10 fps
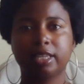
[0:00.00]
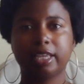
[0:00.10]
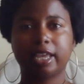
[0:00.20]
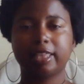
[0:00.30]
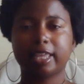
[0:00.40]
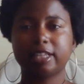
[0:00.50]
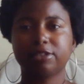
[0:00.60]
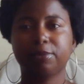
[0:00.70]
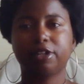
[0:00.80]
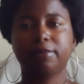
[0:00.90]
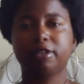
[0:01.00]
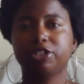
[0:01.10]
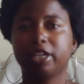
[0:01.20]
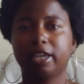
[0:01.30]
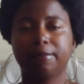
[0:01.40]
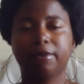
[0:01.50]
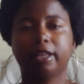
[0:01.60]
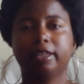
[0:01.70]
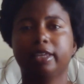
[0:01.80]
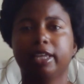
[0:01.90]
and that's pretty much it. But
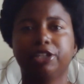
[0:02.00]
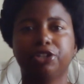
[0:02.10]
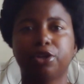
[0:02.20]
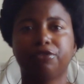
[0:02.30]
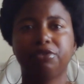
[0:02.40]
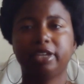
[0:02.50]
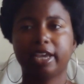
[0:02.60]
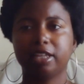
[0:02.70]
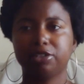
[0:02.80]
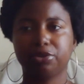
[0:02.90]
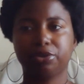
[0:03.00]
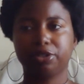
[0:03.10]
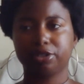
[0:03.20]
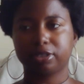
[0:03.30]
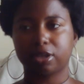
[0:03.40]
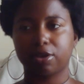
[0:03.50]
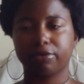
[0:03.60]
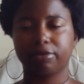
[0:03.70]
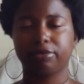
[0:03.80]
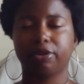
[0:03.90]
again, you know, if you can't do it yourself,
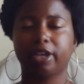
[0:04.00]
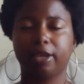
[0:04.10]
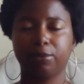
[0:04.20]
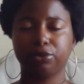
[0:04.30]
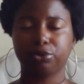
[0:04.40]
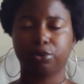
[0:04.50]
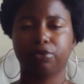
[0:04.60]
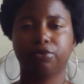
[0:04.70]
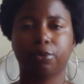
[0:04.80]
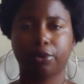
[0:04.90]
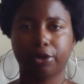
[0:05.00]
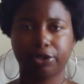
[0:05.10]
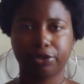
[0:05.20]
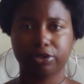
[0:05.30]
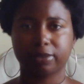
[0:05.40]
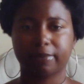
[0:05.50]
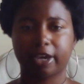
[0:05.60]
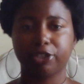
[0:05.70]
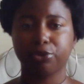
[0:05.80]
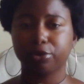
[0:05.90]
if you're able to afford, you know, somebody
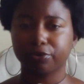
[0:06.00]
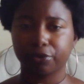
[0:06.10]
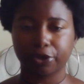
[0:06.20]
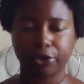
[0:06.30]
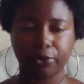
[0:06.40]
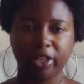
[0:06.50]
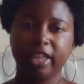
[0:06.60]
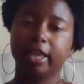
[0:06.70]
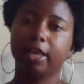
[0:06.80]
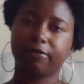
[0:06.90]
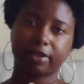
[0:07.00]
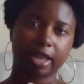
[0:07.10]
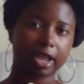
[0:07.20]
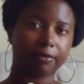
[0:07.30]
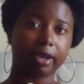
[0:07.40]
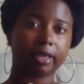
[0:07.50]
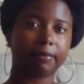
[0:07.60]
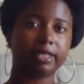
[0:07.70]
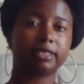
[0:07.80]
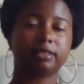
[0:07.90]
to do it for you. If not, I
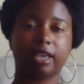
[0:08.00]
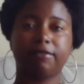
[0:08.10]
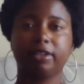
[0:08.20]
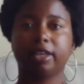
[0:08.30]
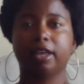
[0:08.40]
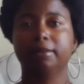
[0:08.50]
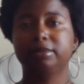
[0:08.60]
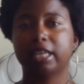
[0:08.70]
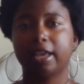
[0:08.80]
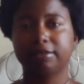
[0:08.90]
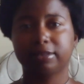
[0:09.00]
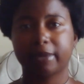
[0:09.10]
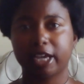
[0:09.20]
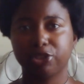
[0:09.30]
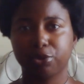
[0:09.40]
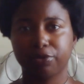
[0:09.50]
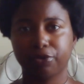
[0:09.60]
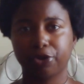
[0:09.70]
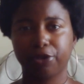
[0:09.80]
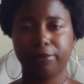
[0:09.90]
recommend saving up to have somebody do it for
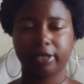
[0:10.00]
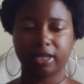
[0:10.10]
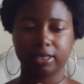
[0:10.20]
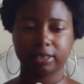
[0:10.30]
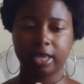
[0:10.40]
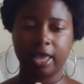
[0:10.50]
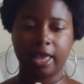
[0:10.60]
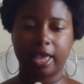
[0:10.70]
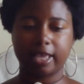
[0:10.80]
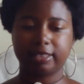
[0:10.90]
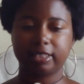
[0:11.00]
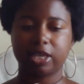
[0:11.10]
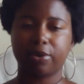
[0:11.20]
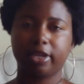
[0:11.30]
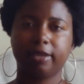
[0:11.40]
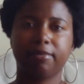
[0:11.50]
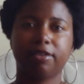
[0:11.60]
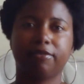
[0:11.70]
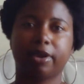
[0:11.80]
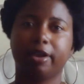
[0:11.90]
you because SEO, it can be
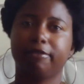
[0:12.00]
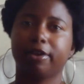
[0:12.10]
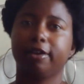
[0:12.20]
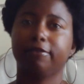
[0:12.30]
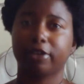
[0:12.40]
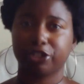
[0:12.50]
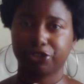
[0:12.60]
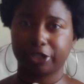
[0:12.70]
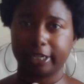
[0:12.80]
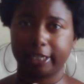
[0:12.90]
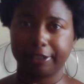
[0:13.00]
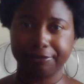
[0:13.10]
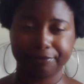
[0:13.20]
very, very frustrating.